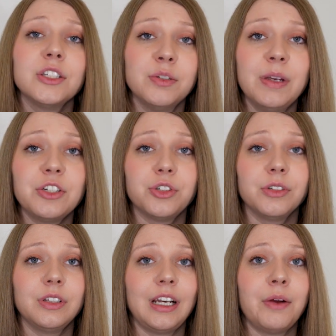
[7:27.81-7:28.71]
to make
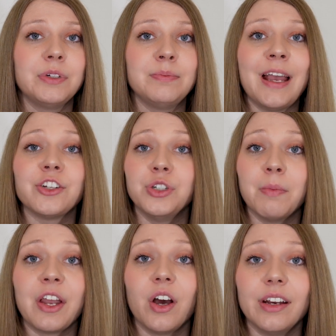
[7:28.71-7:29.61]
sure that I was matching
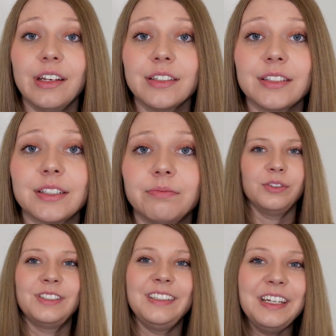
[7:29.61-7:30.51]
my audience.
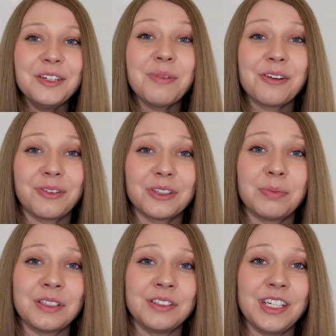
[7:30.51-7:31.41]
Seeing my first
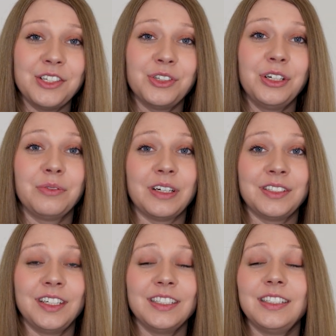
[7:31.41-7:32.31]
presentation in
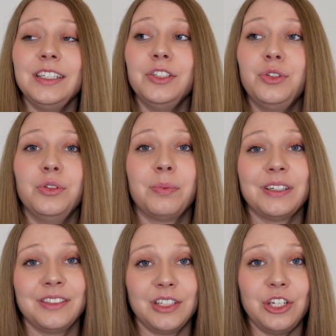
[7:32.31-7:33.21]
residency to the
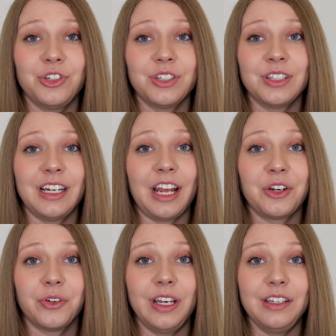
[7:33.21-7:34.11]
presentations that I
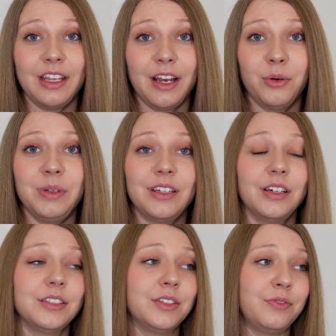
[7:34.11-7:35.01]
create now
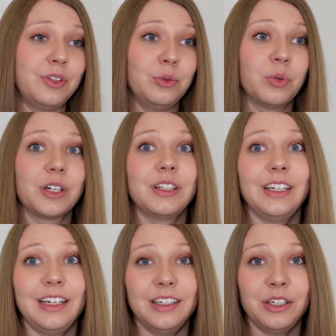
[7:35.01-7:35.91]
because of the work
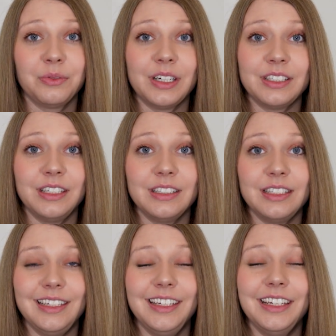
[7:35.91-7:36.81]
that I did in
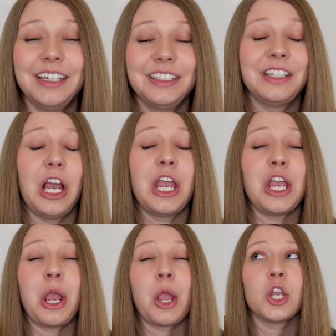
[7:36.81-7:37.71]
residency is
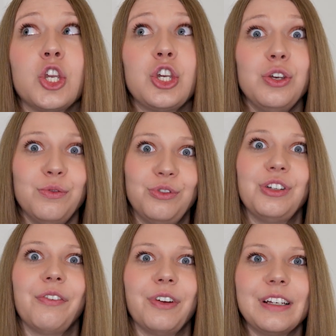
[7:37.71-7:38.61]
a huge
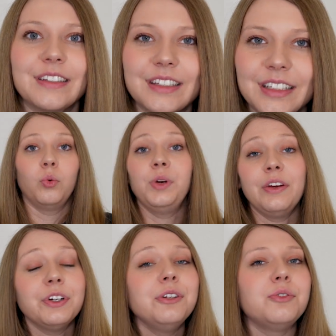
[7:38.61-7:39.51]
difference.
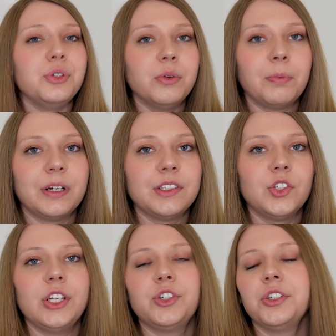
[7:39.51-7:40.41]
Whenever you do a
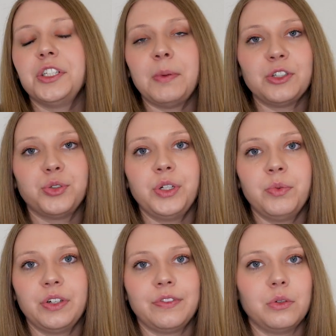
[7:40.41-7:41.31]
presentation, especially
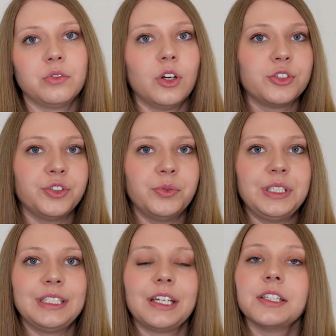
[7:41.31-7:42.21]
one of those larger
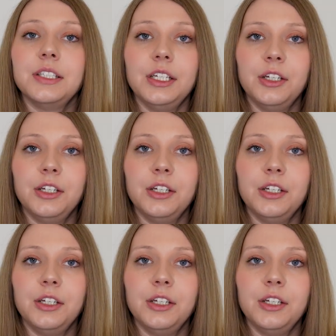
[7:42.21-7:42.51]
ones like a C